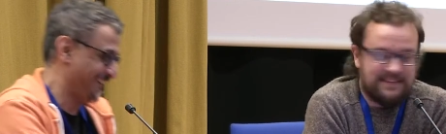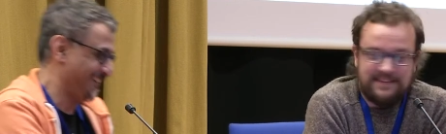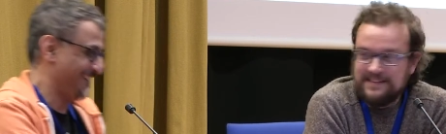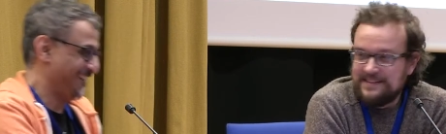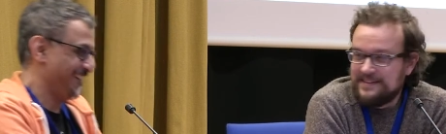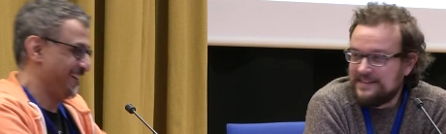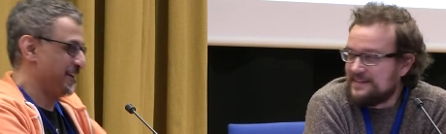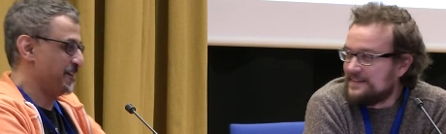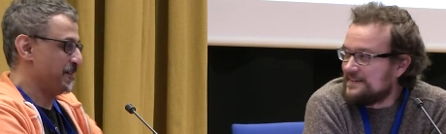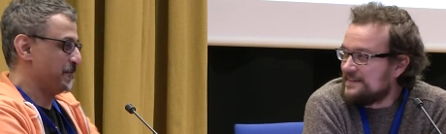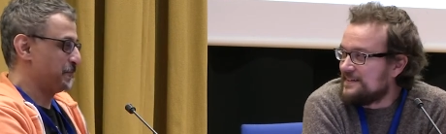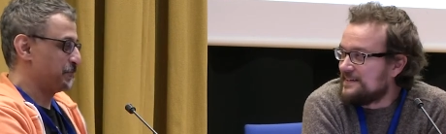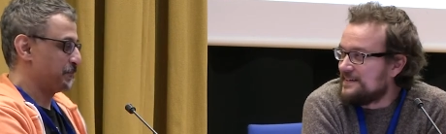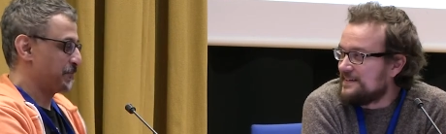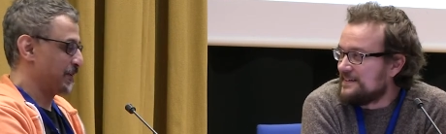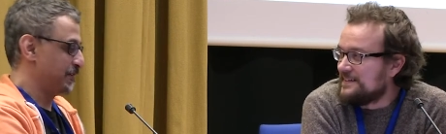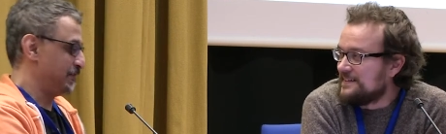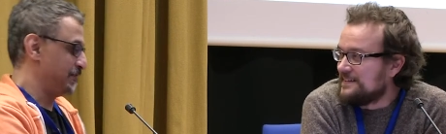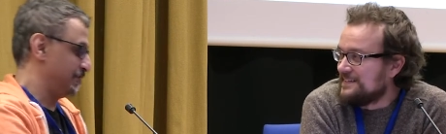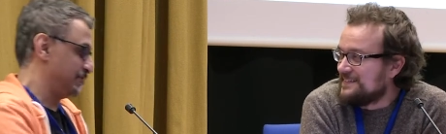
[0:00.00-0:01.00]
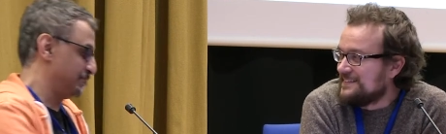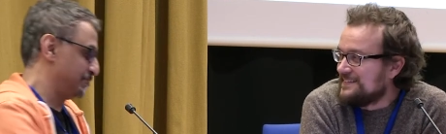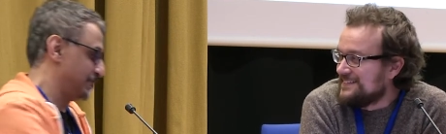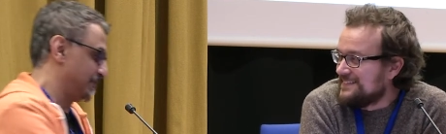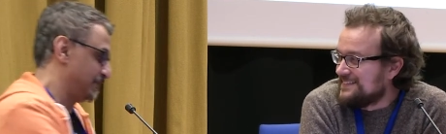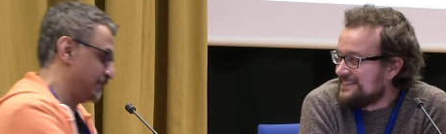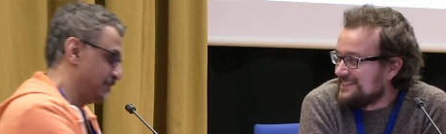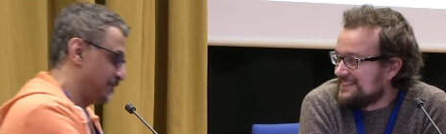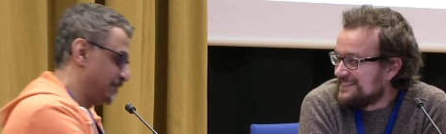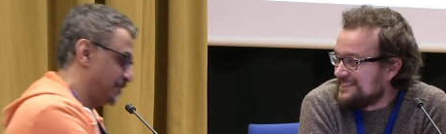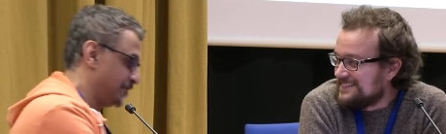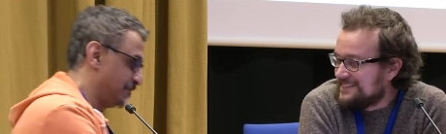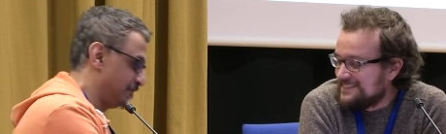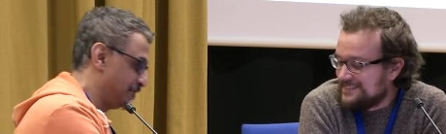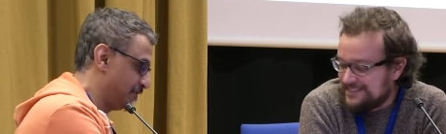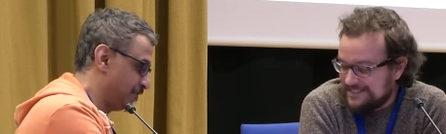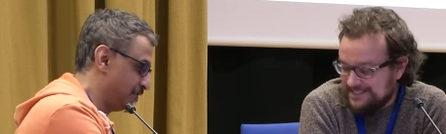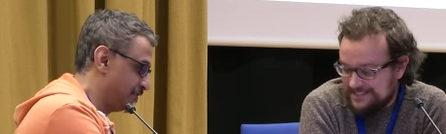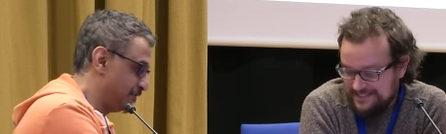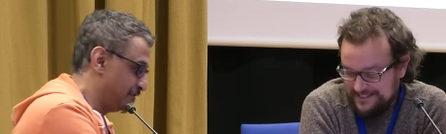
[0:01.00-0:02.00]

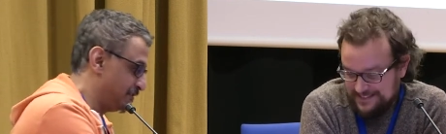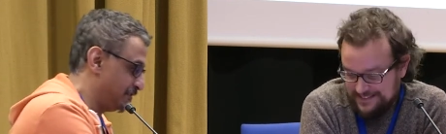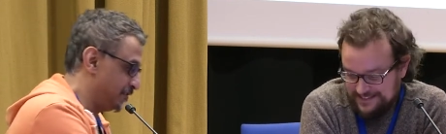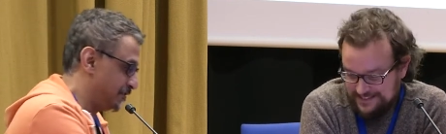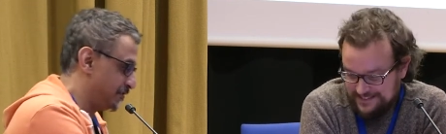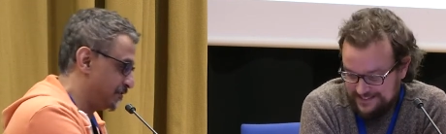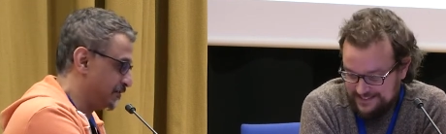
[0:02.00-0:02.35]
Nothing is said.